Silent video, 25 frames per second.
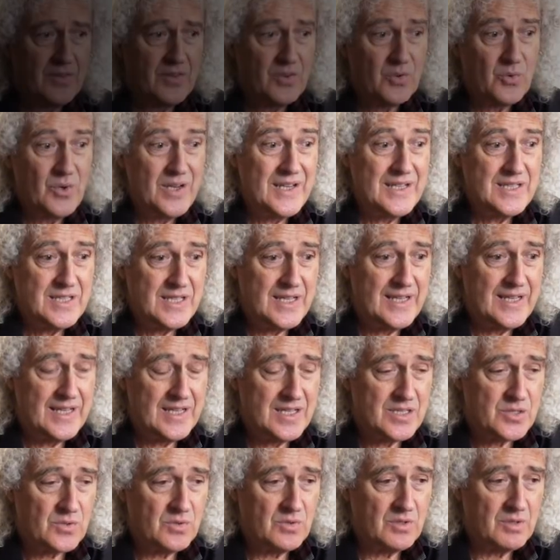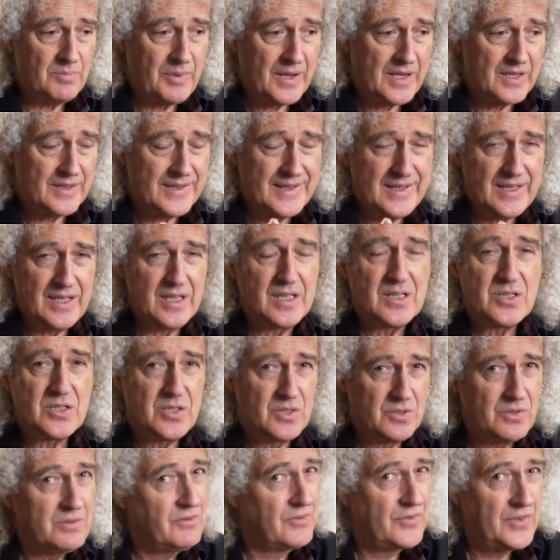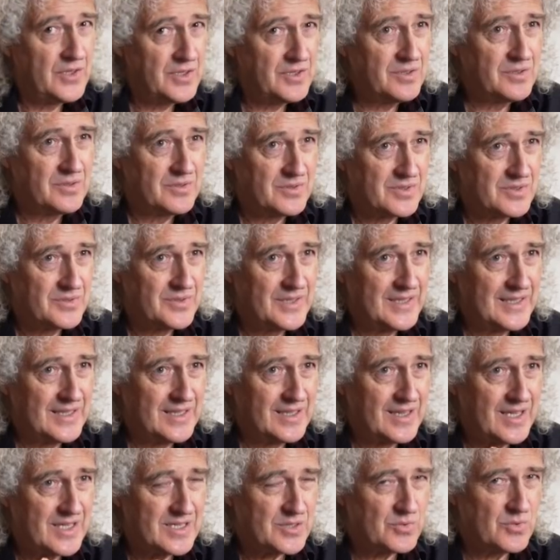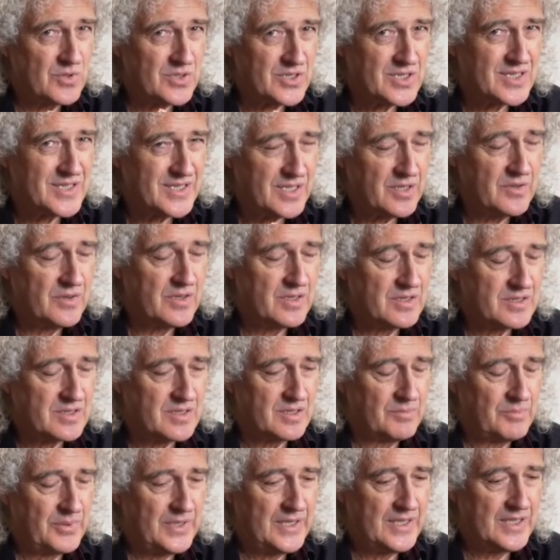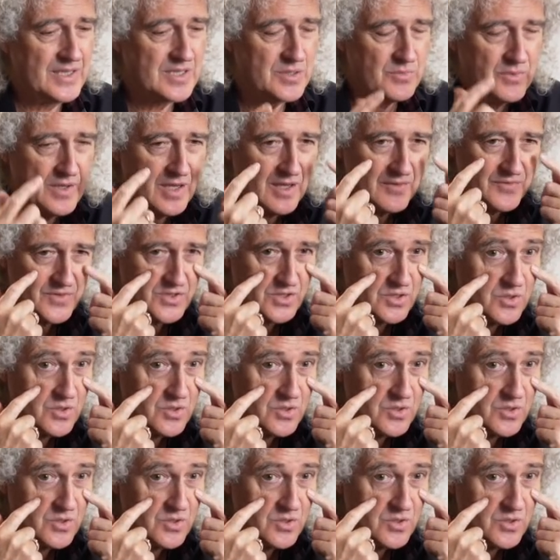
3D is all about getting two views, really. That's what stereoscopy is. We have